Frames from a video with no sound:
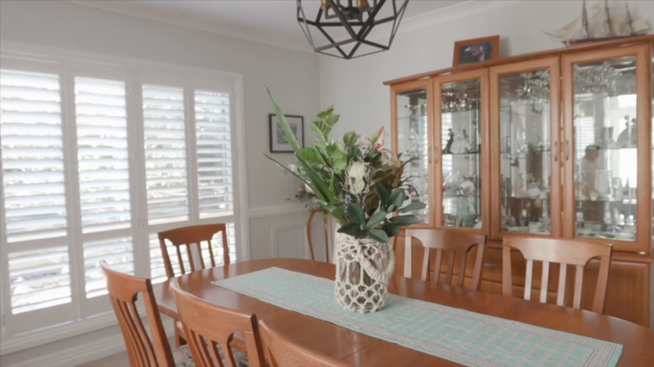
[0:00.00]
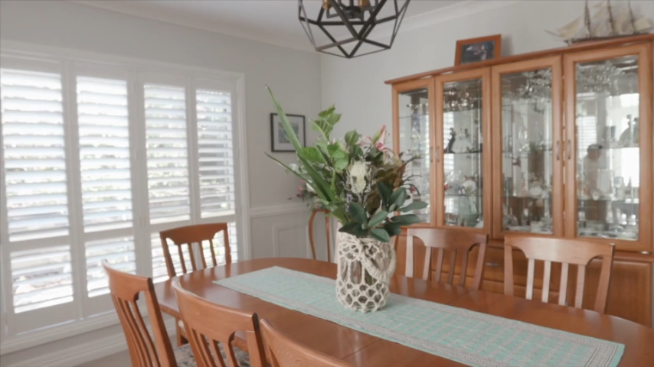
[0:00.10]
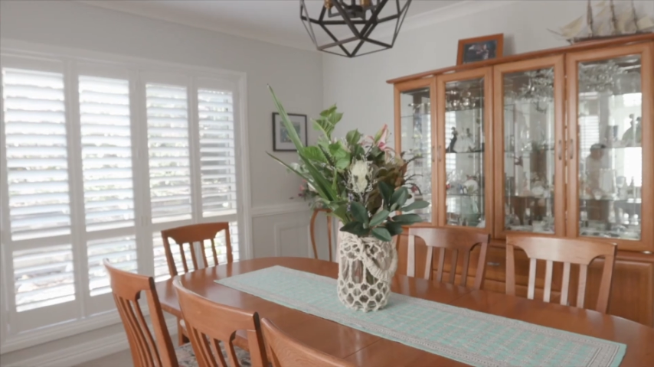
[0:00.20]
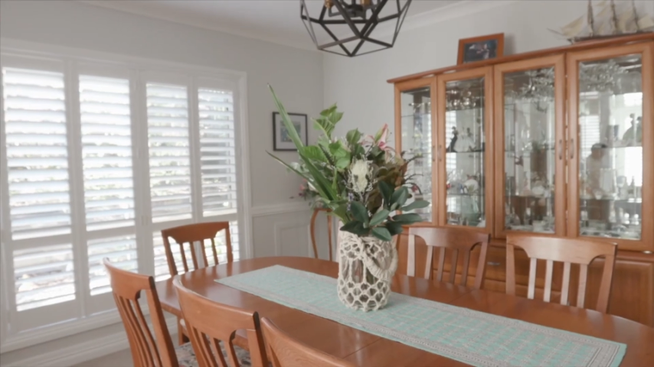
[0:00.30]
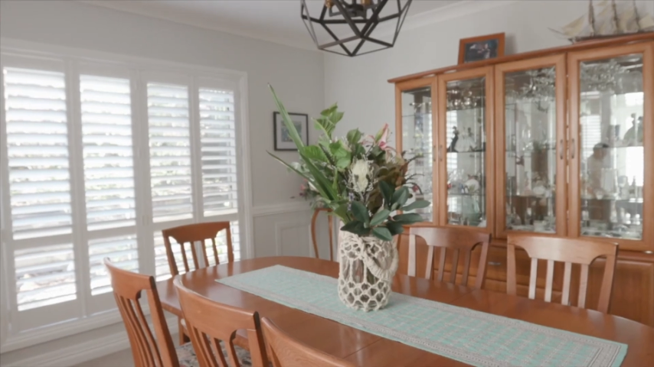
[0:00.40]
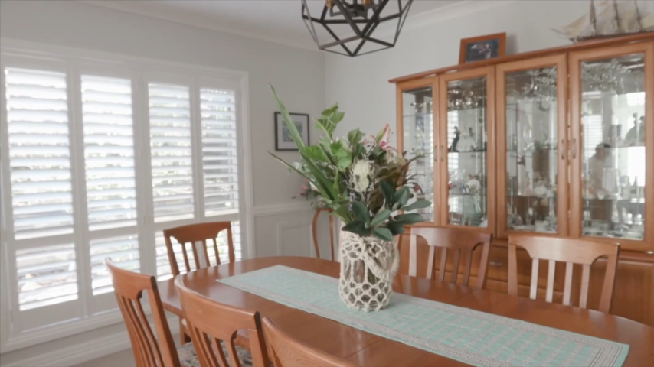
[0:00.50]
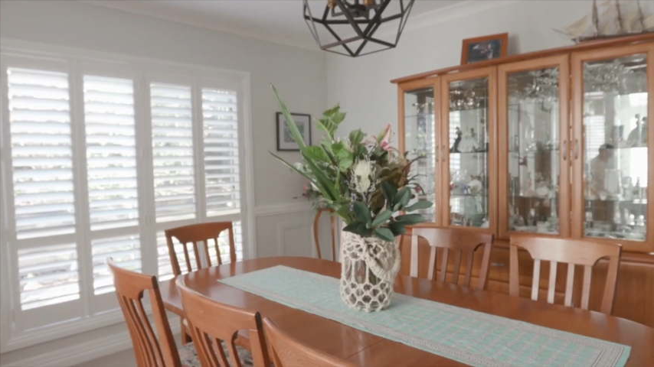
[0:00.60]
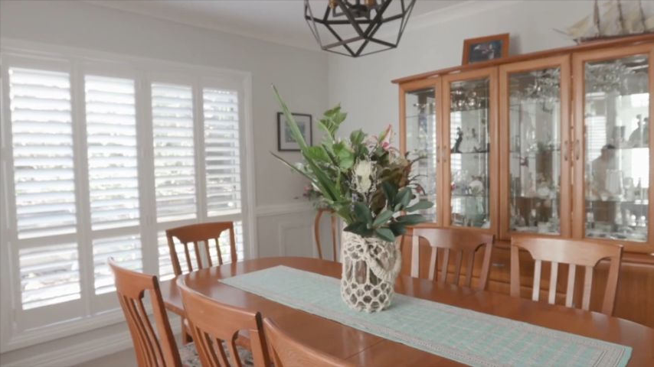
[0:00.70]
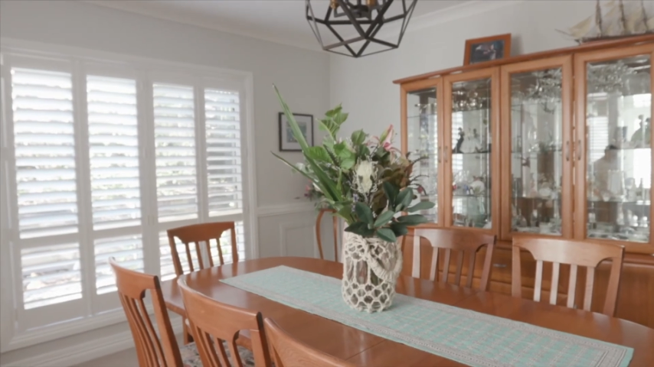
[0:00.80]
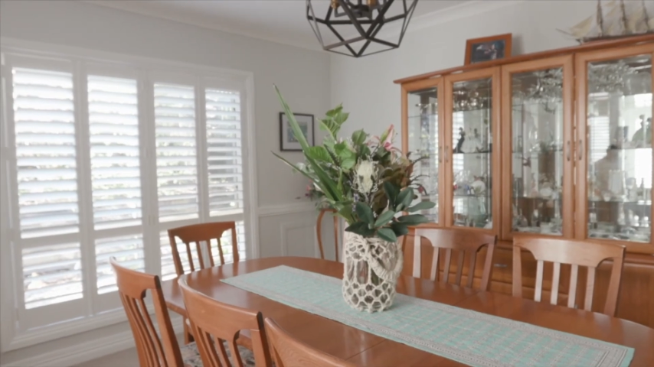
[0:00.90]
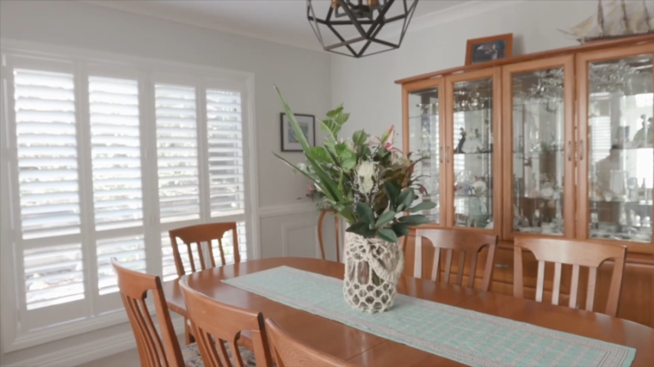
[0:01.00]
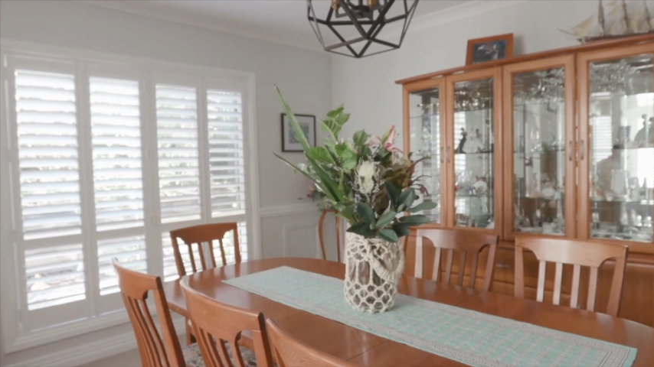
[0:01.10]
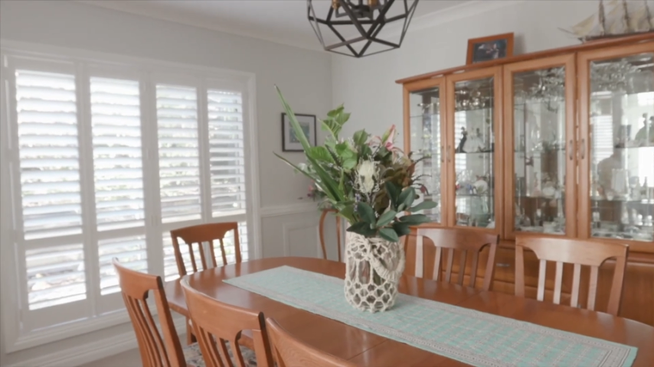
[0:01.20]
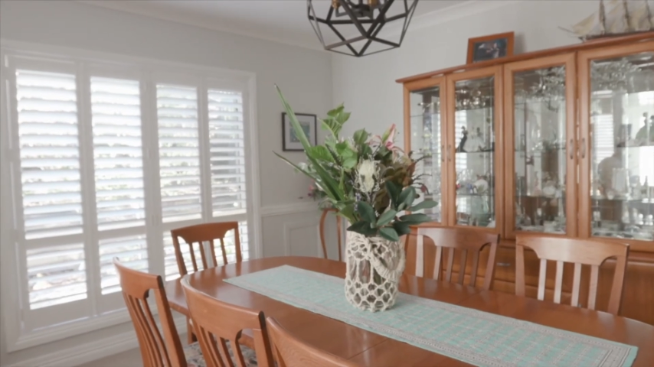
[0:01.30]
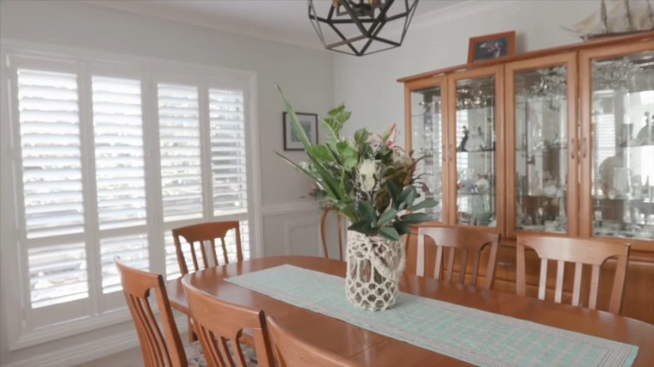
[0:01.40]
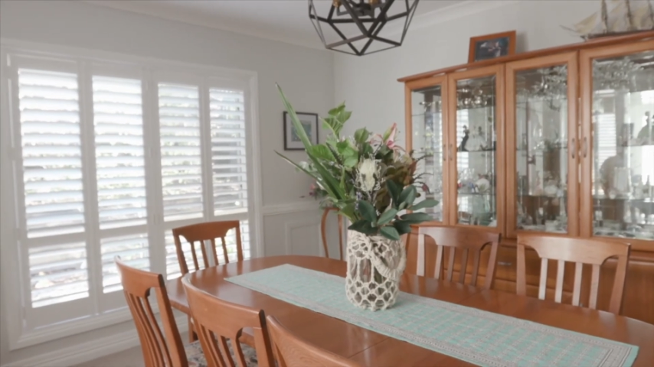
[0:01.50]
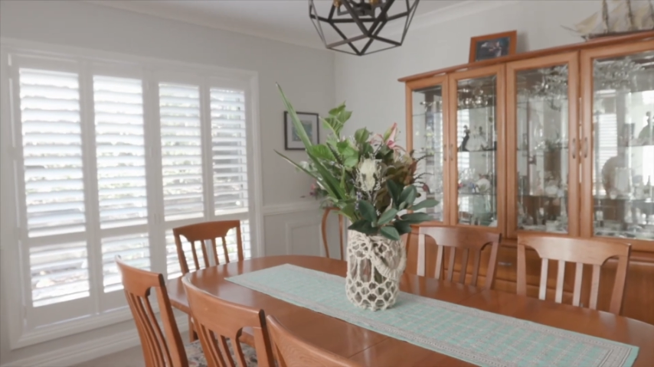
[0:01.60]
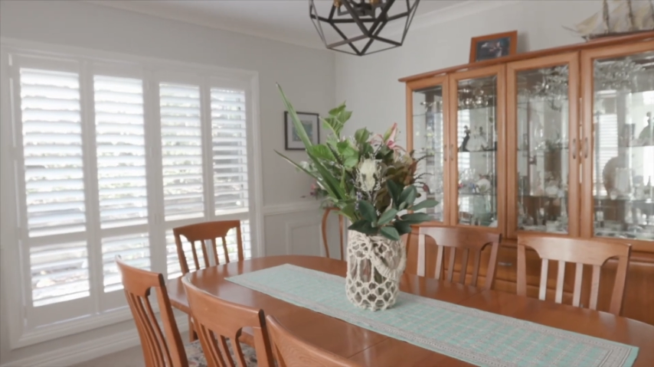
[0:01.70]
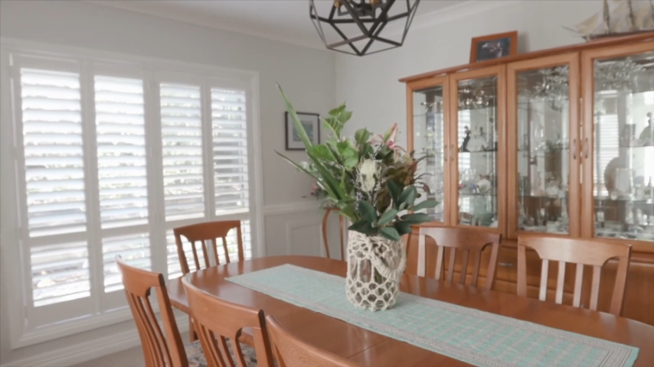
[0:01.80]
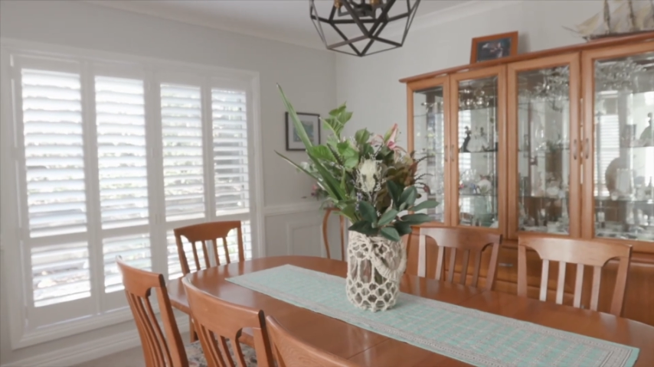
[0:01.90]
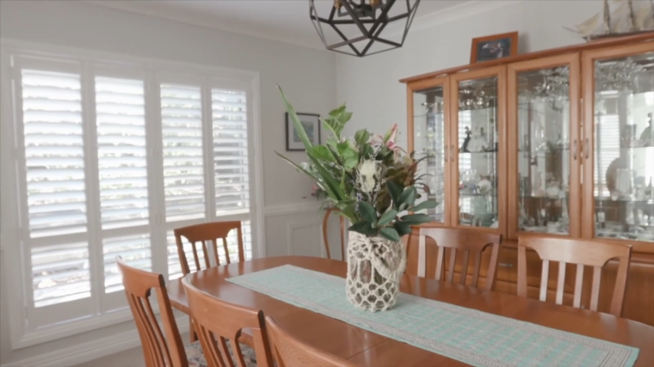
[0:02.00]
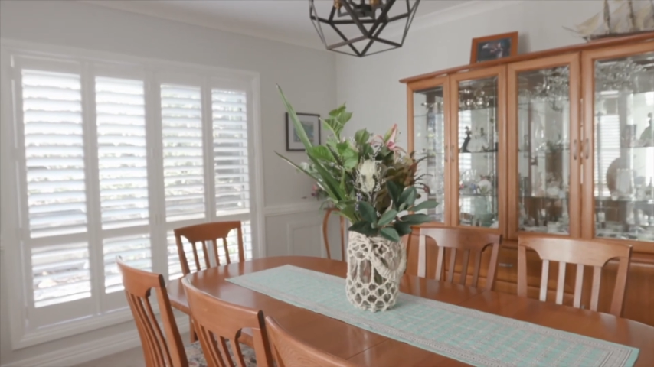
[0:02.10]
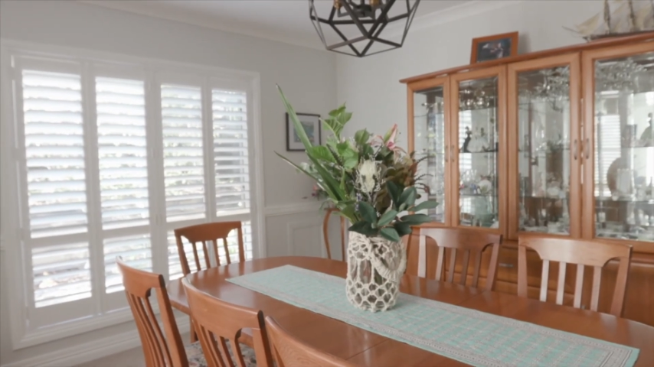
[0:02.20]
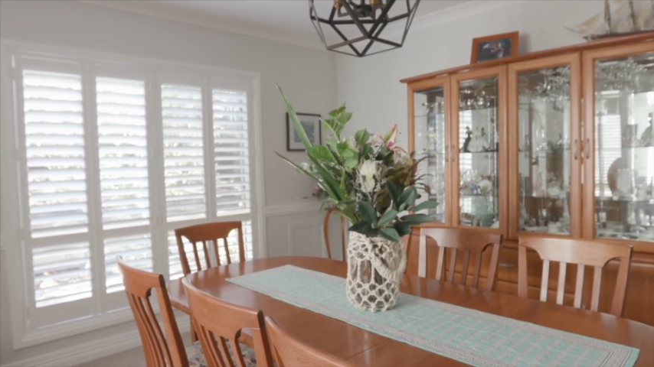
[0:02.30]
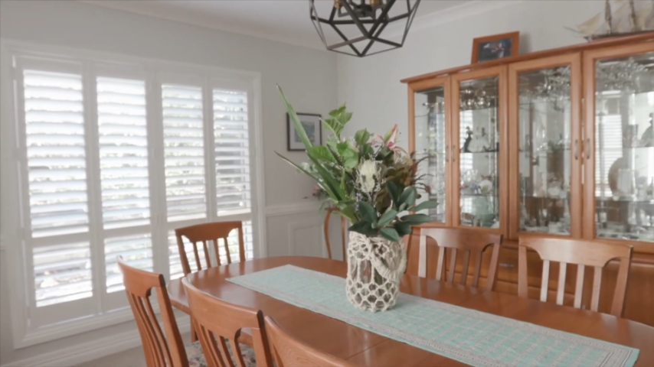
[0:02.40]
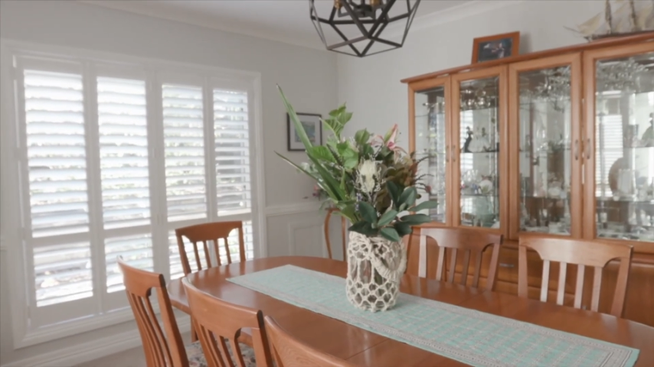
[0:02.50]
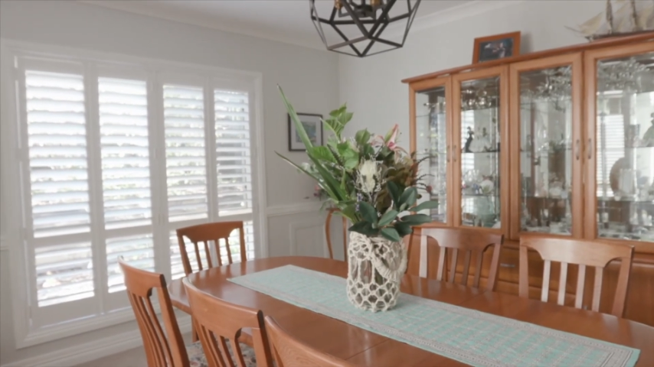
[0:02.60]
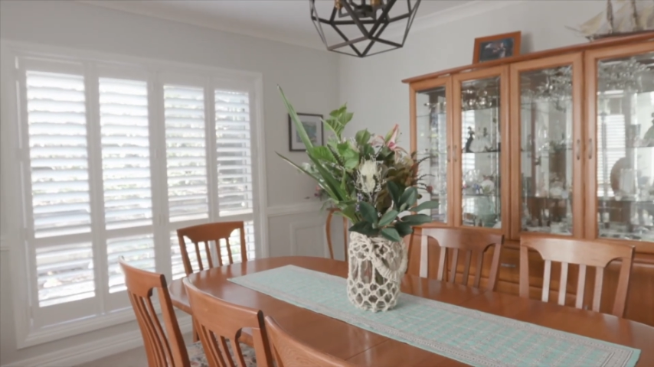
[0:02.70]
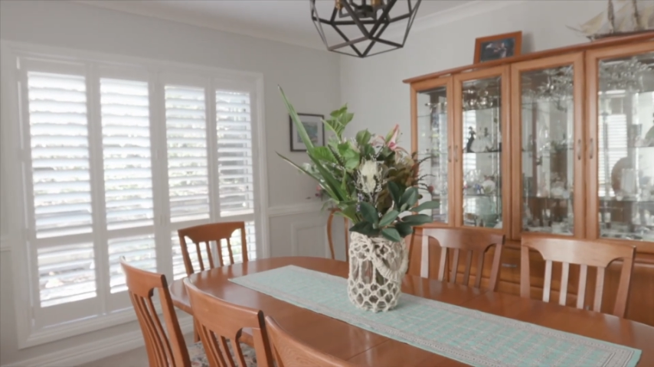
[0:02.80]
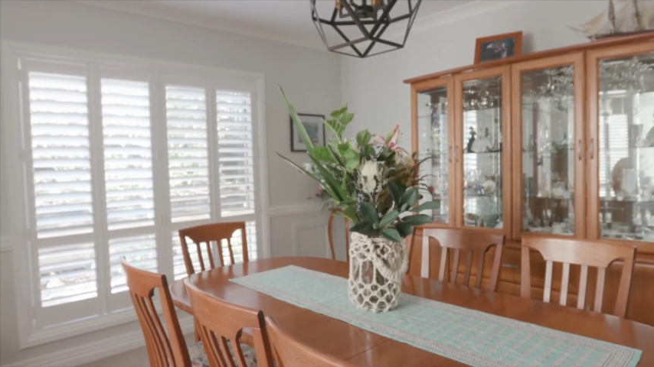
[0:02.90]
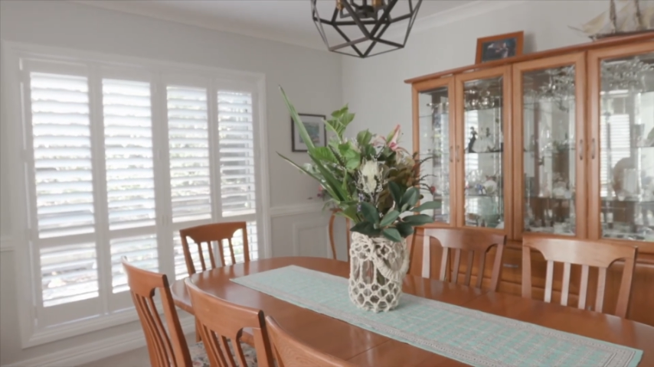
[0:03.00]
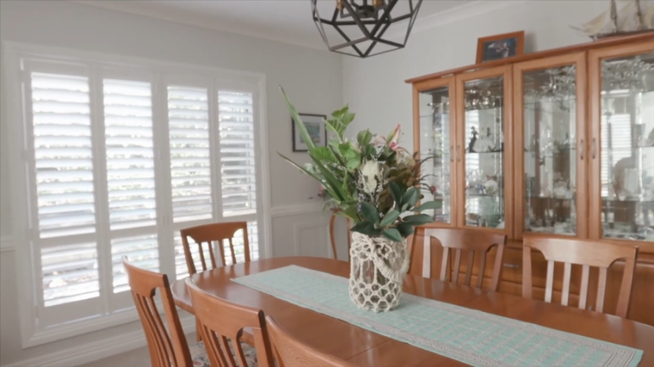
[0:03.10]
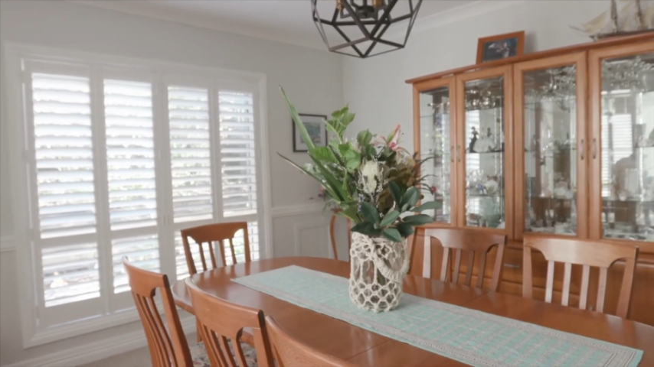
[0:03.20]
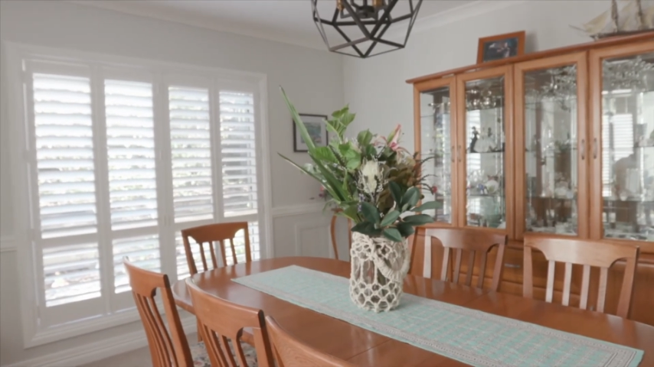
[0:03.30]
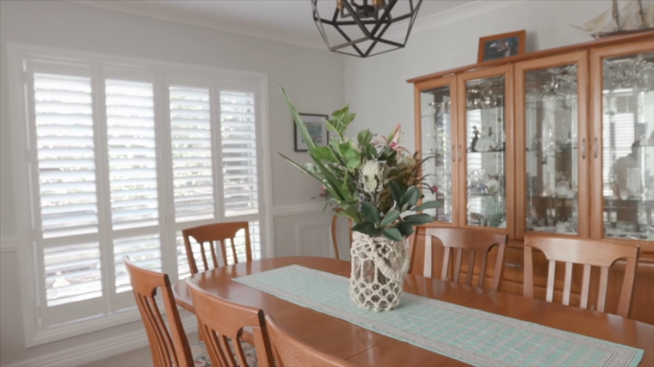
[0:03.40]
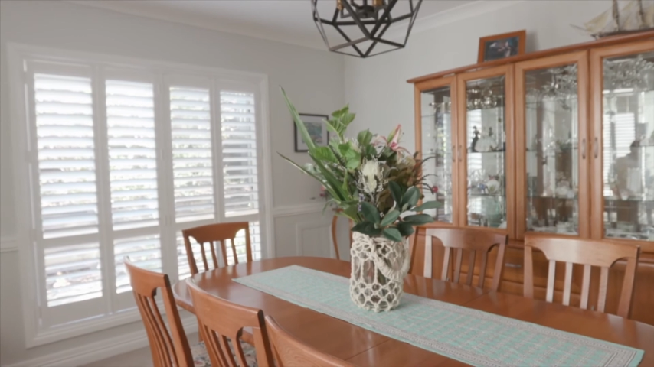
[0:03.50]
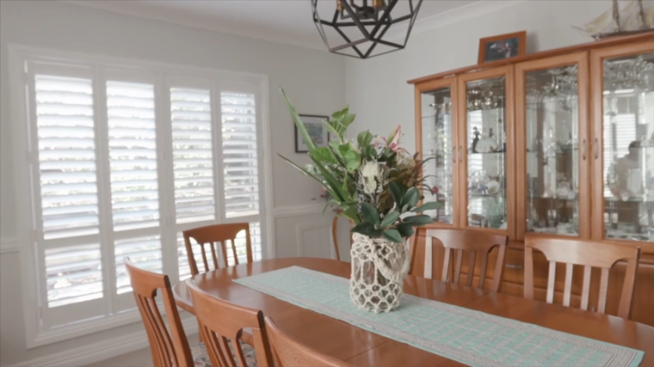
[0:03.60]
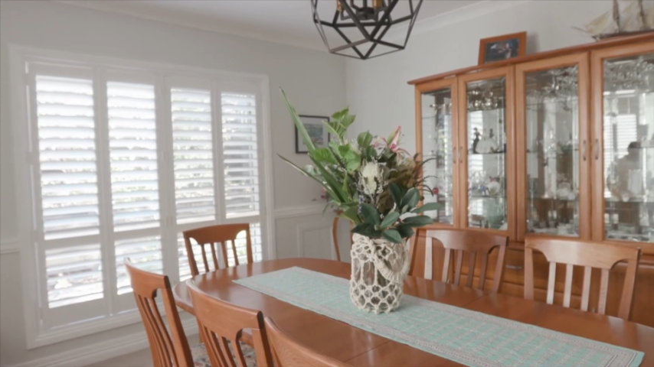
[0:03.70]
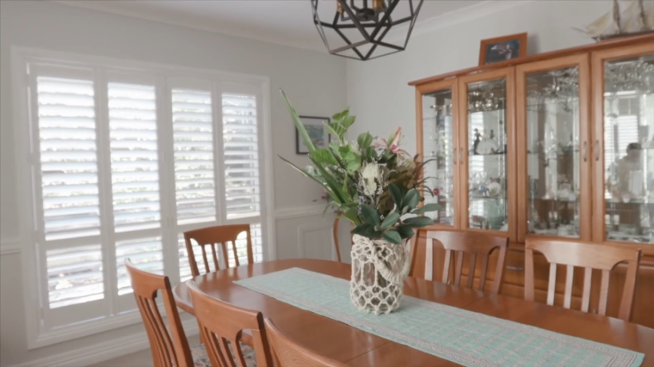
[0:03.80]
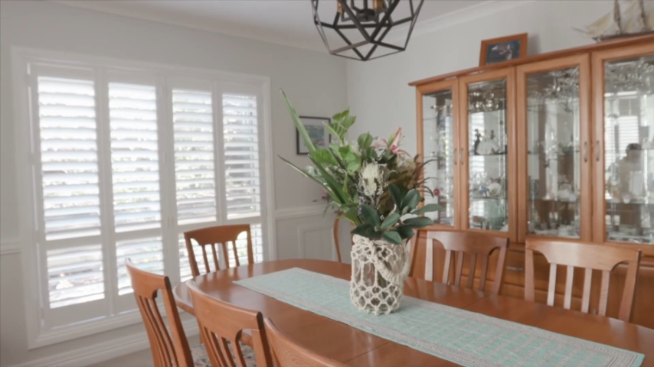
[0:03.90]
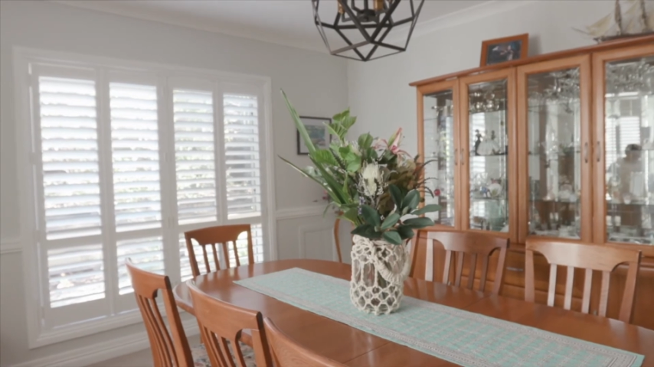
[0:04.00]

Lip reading: No face is visible, so there are no lips to read.